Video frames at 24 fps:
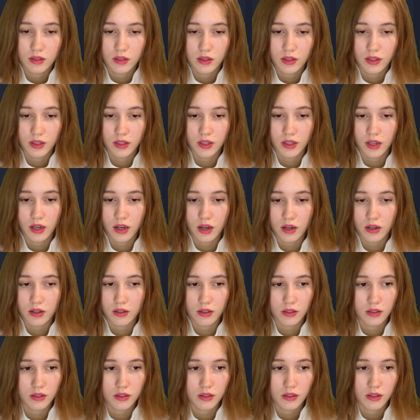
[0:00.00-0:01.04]
Yeah.
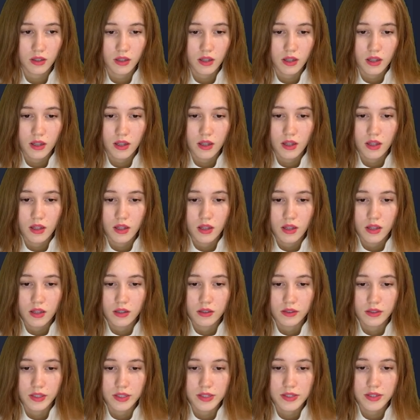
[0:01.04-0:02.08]

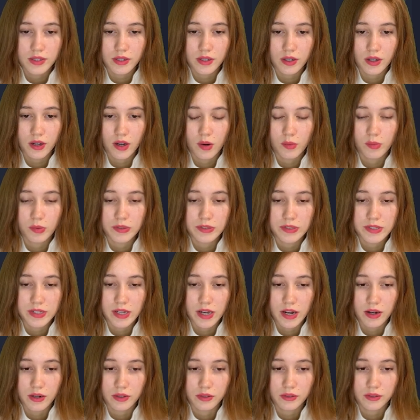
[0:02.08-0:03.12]
Let's up and
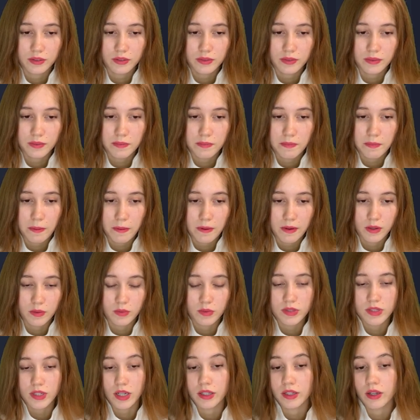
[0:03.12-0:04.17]
down. And we
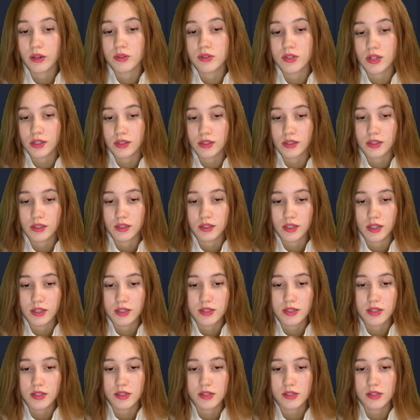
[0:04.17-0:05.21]
start our technical
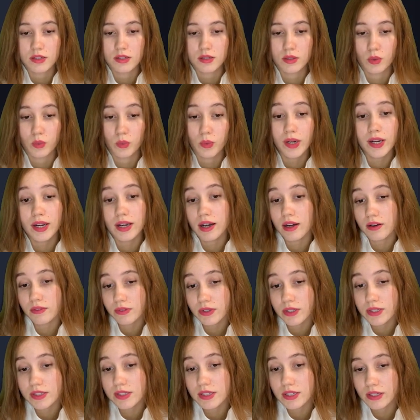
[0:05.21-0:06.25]
analysis. We have
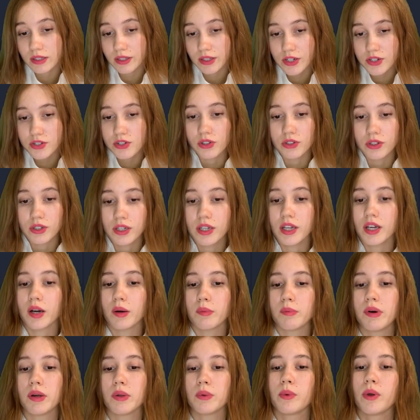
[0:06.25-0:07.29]
consolidation here,
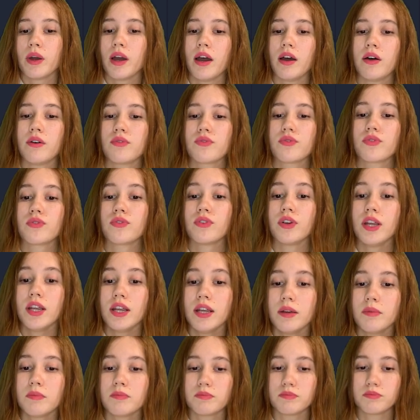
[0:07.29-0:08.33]
but we have
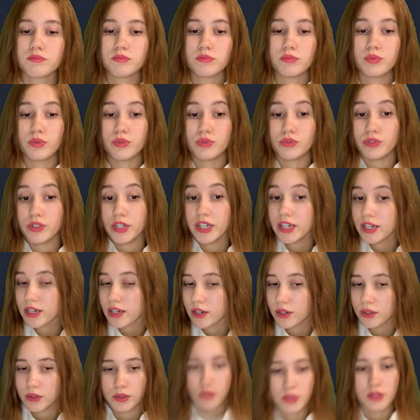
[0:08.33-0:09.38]
three pretty
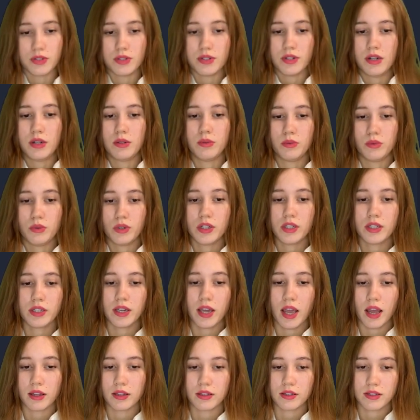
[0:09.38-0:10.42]
good downward
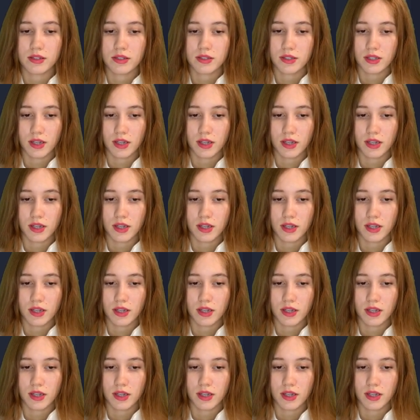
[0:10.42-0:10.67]
candles.